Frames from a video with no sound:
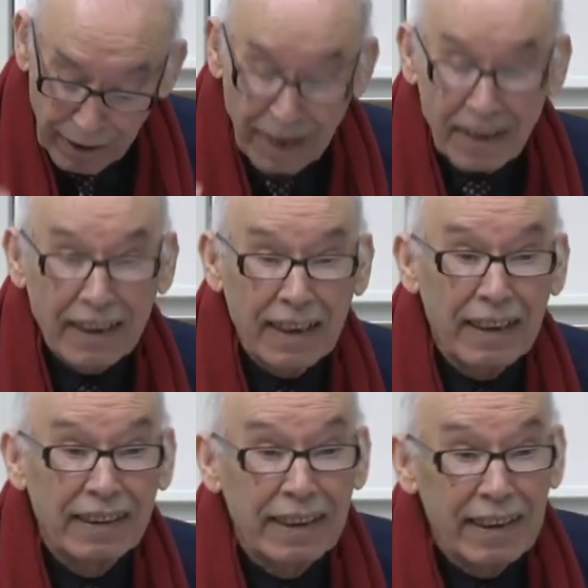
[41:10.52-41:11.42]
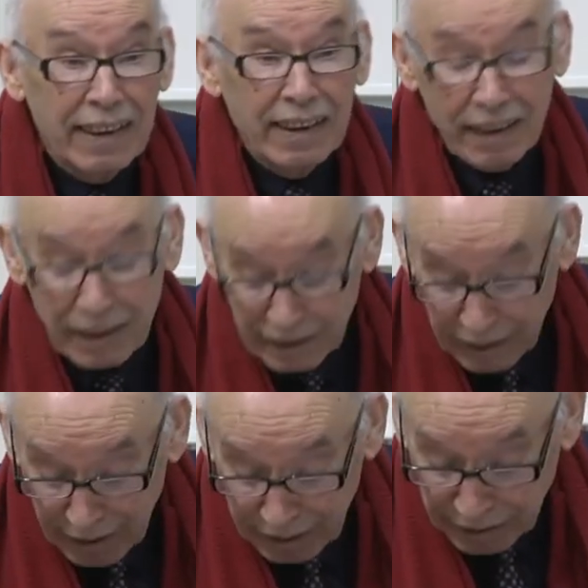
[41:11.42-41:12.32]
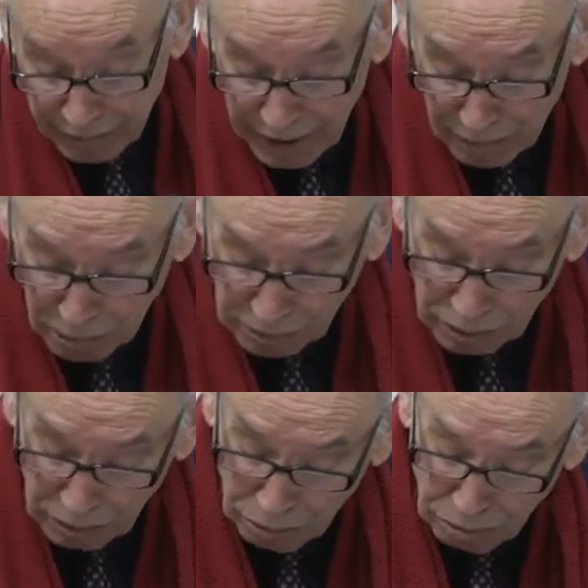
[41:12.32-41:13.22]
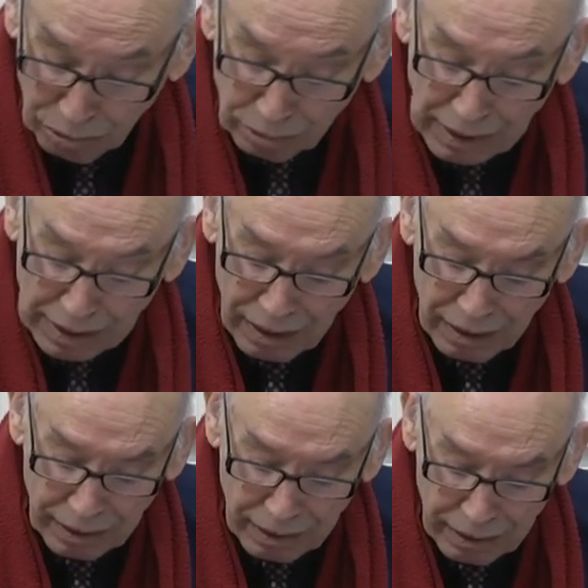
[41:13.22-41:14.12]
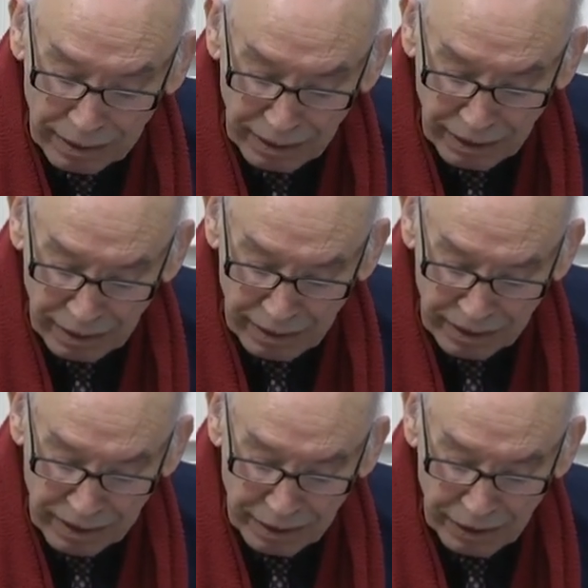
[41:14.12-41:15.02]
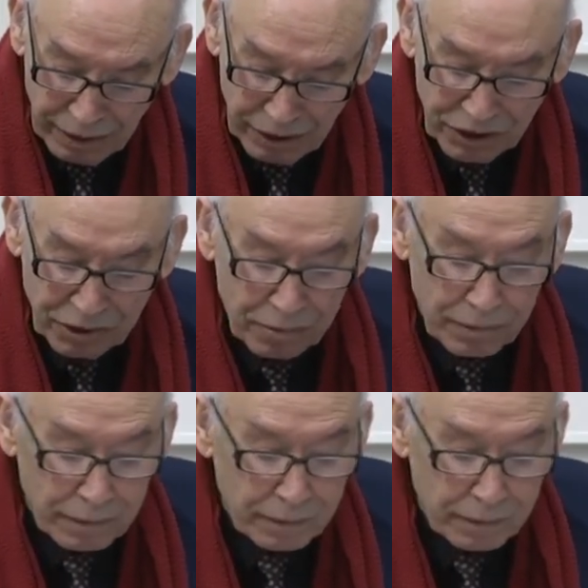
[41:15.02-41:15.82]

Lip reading: I think it is very important to tackle this issue.